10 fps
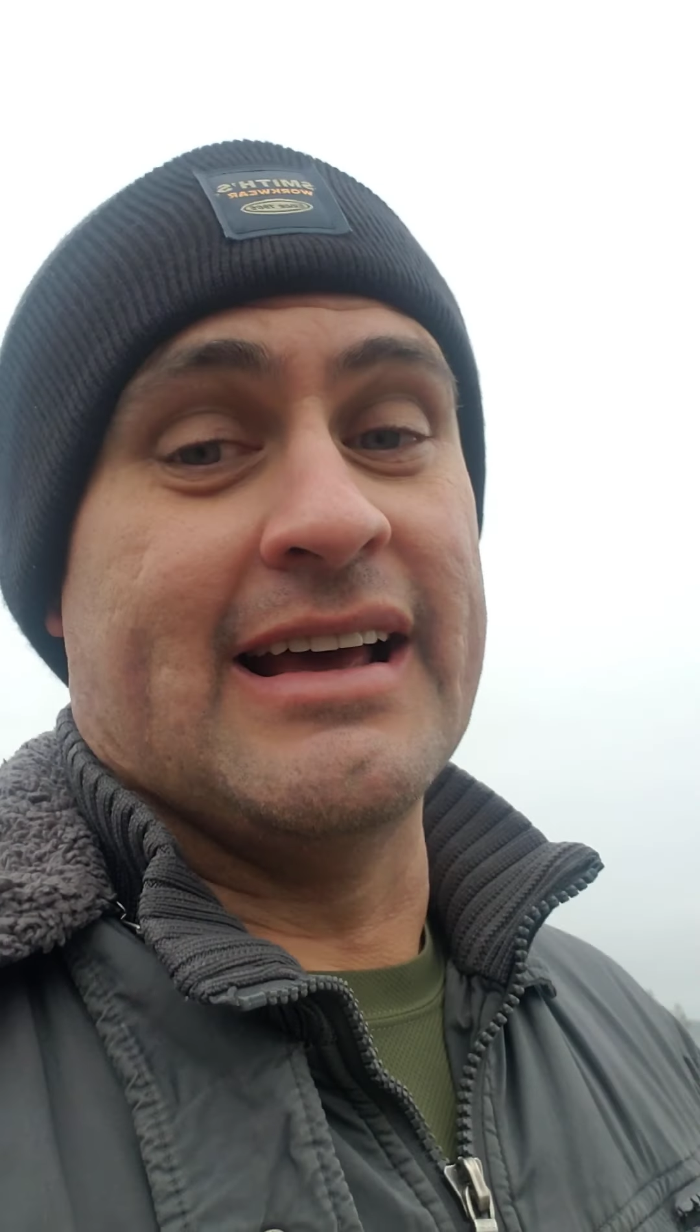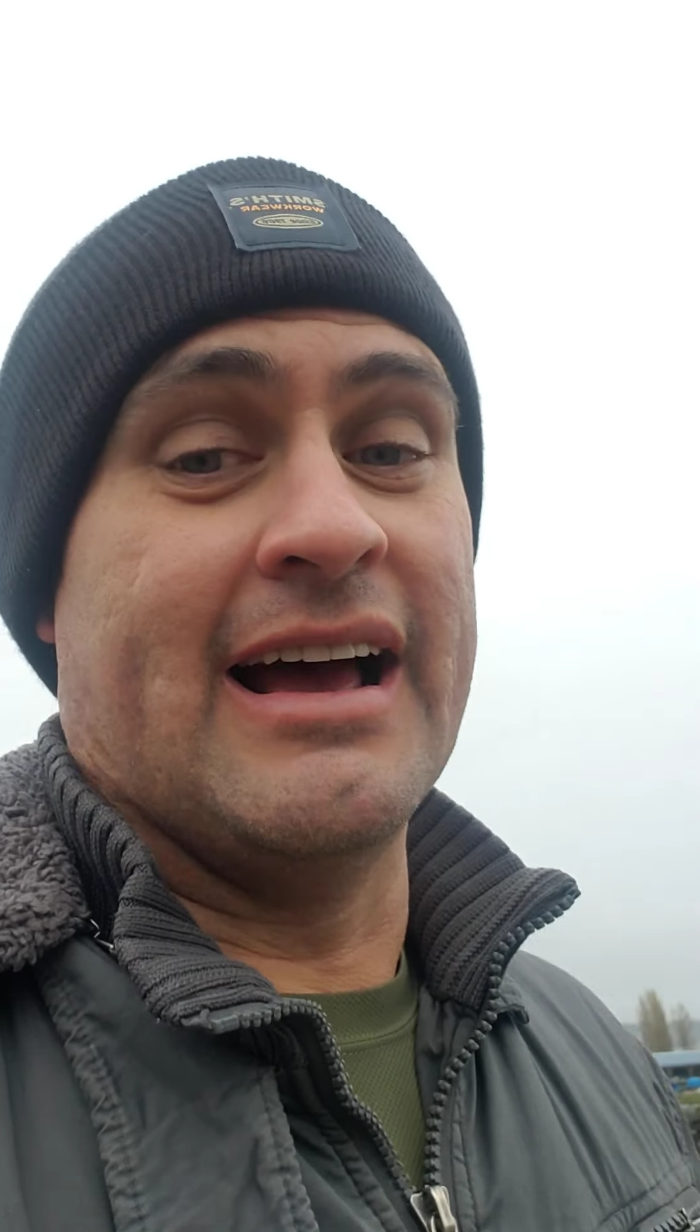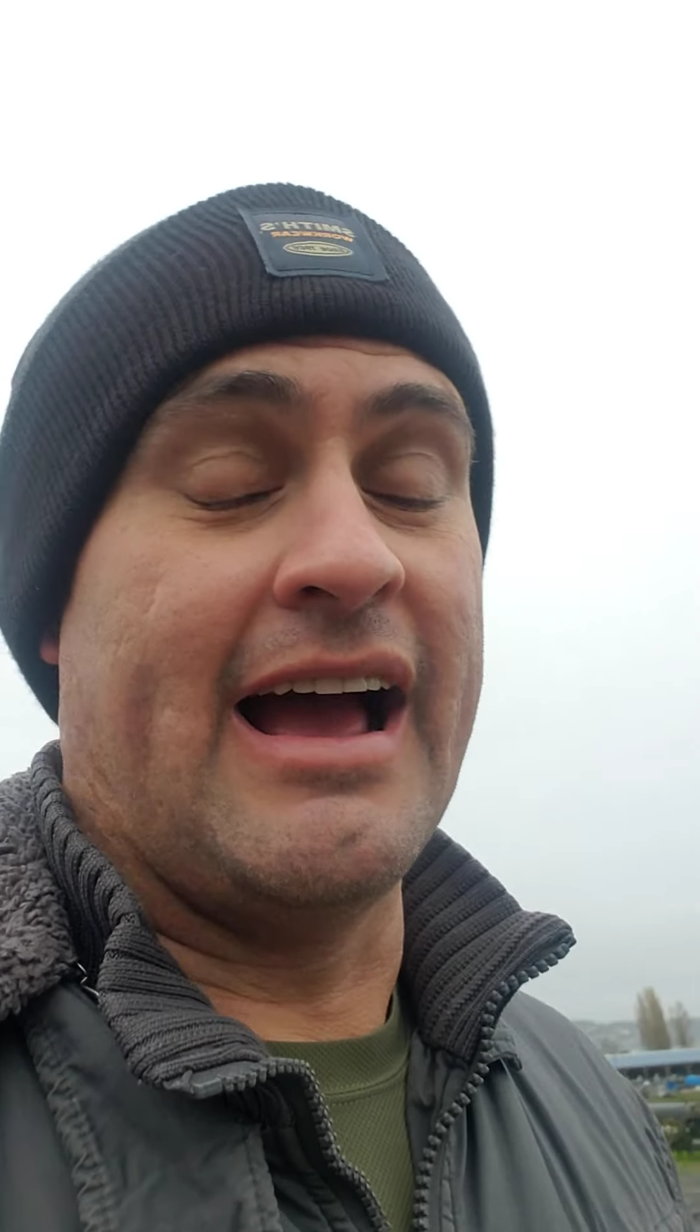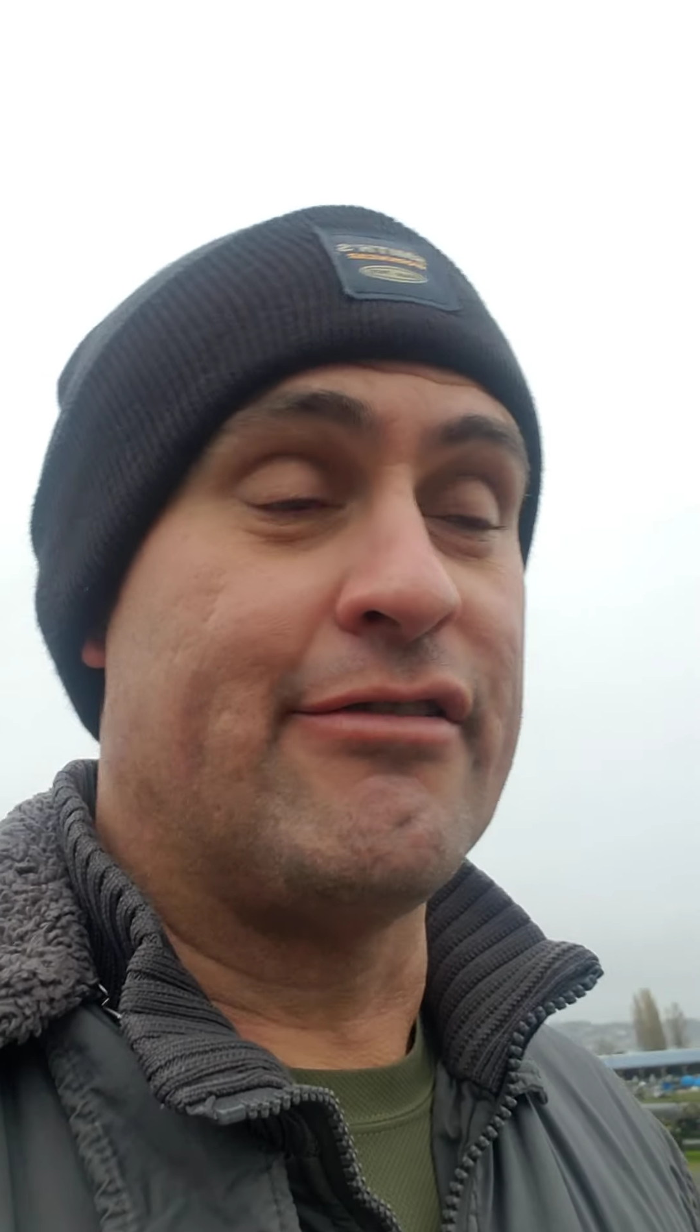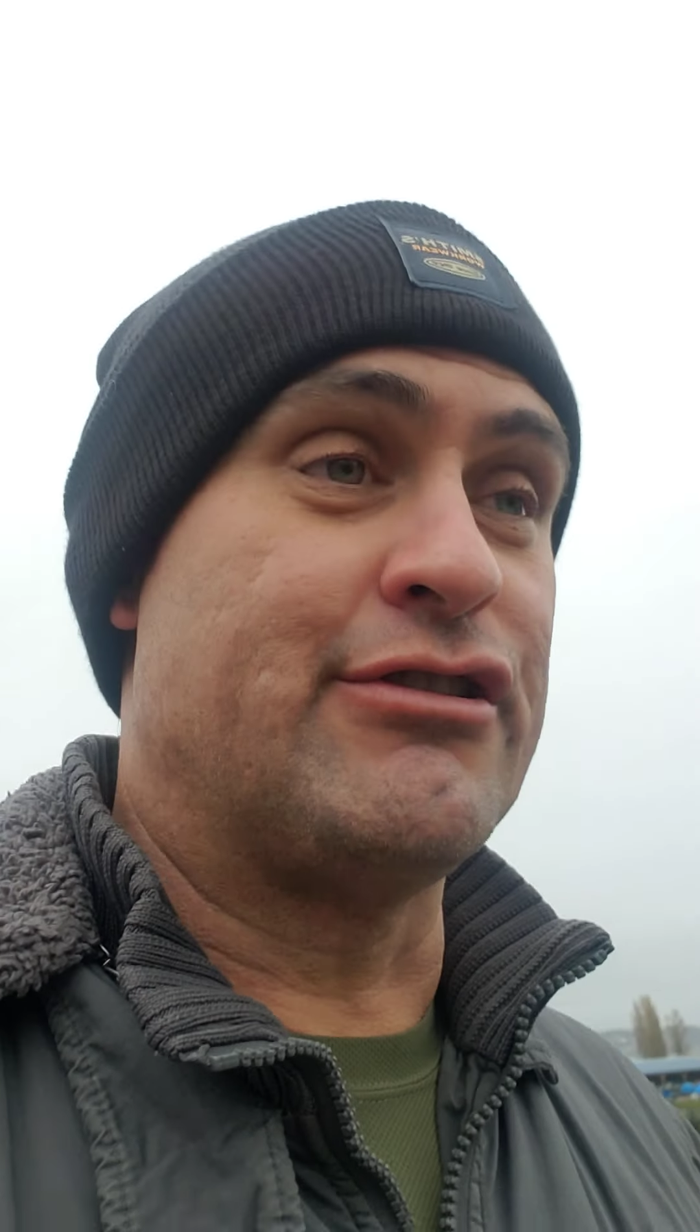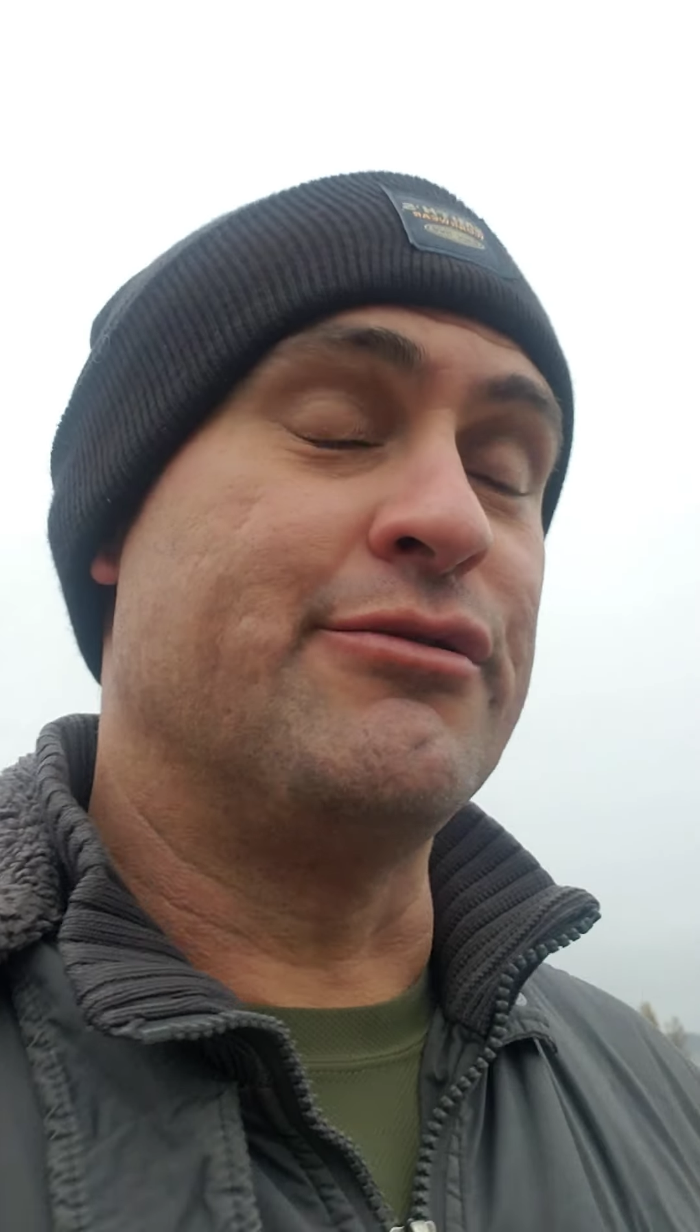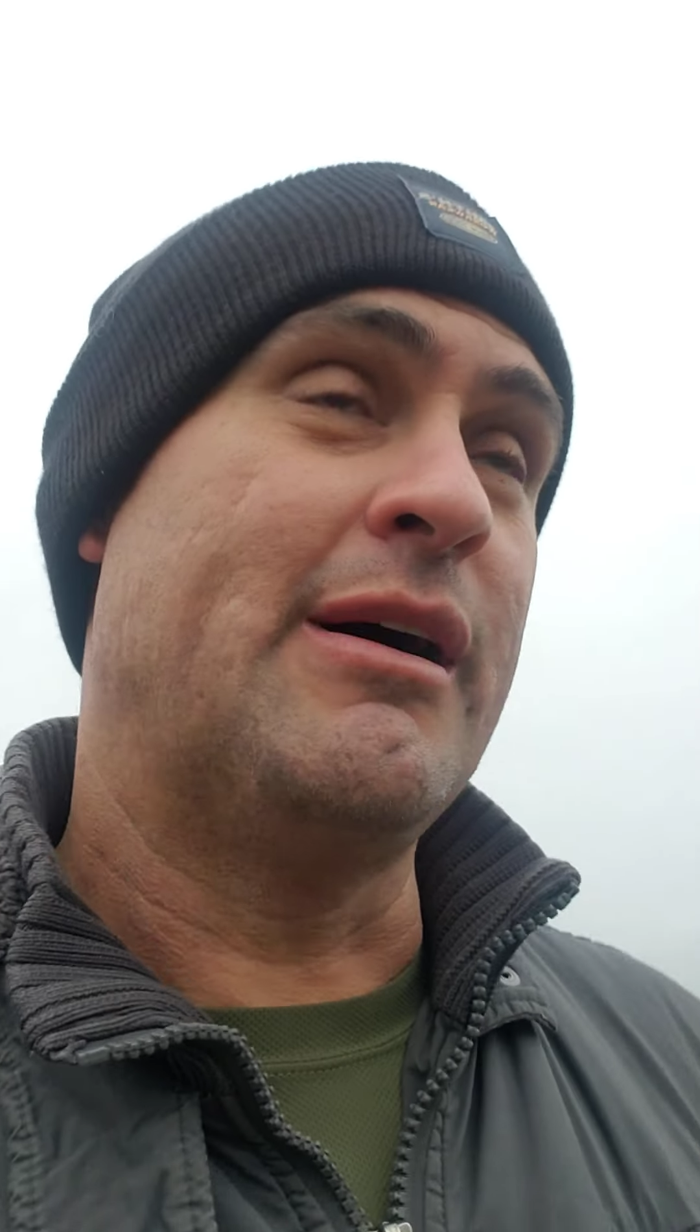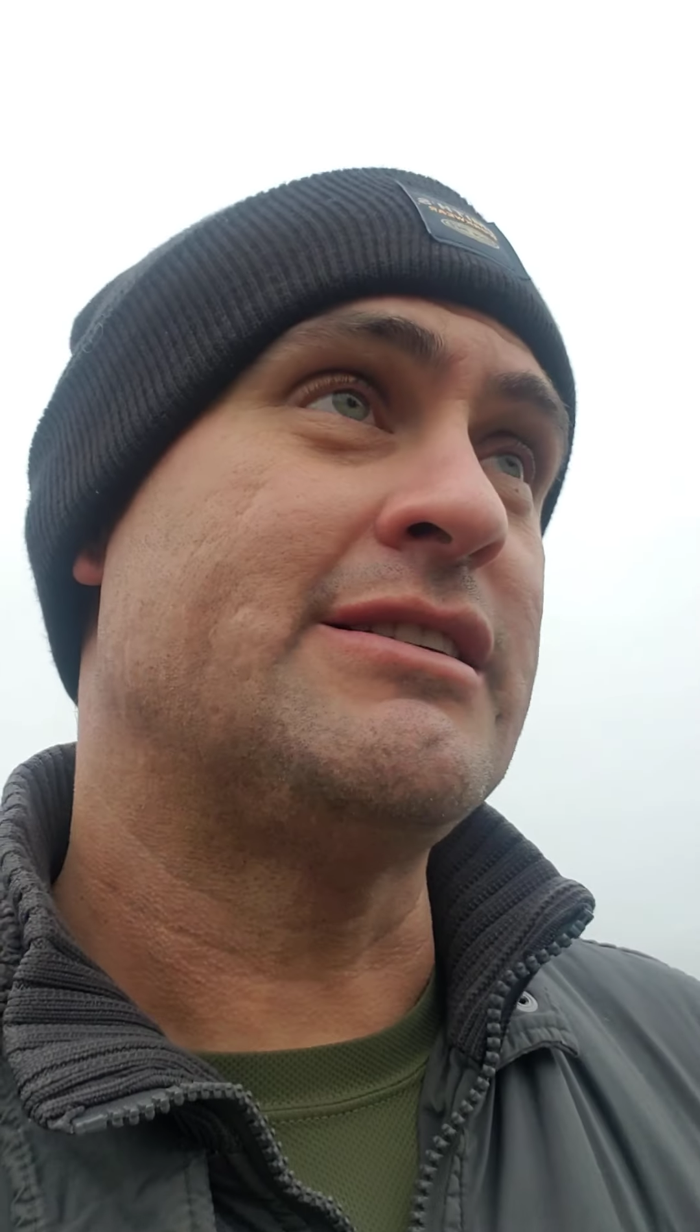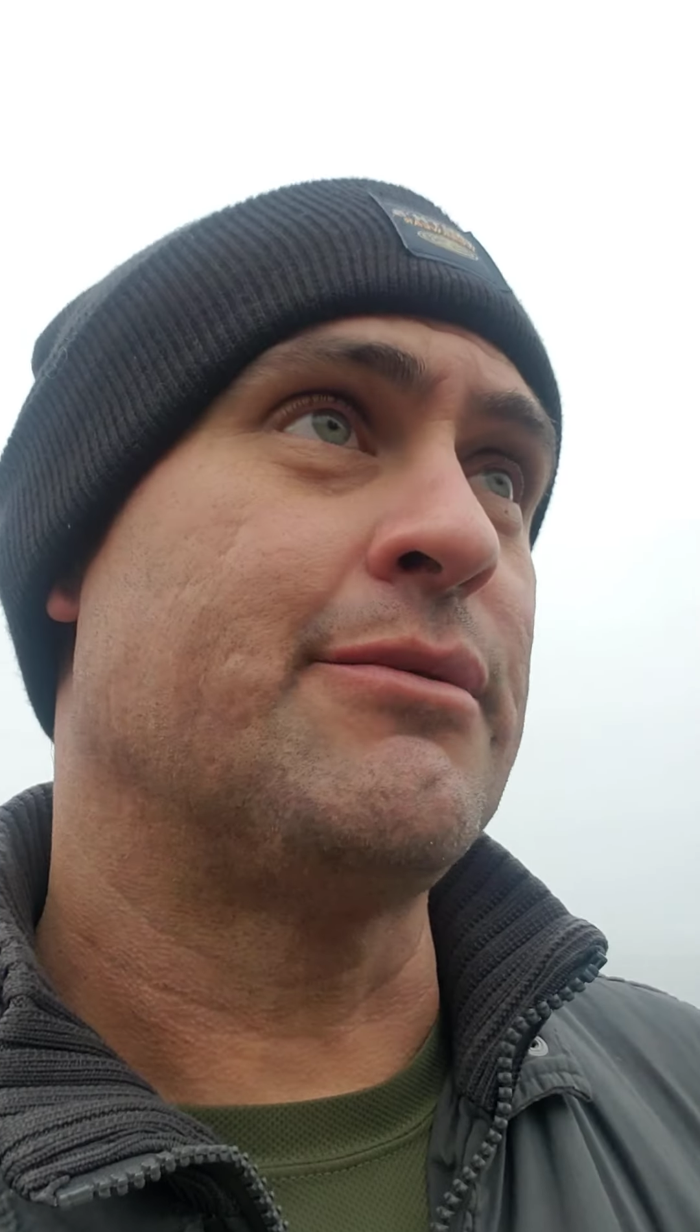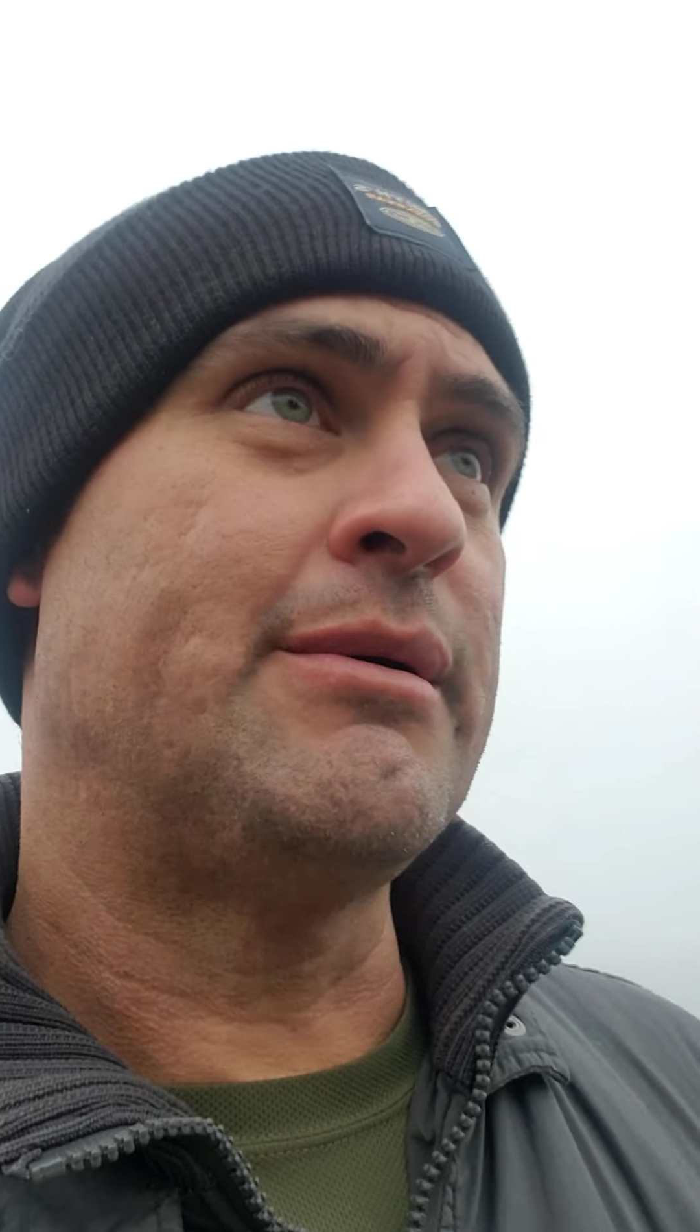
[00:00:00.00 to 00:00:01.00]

after 2 months,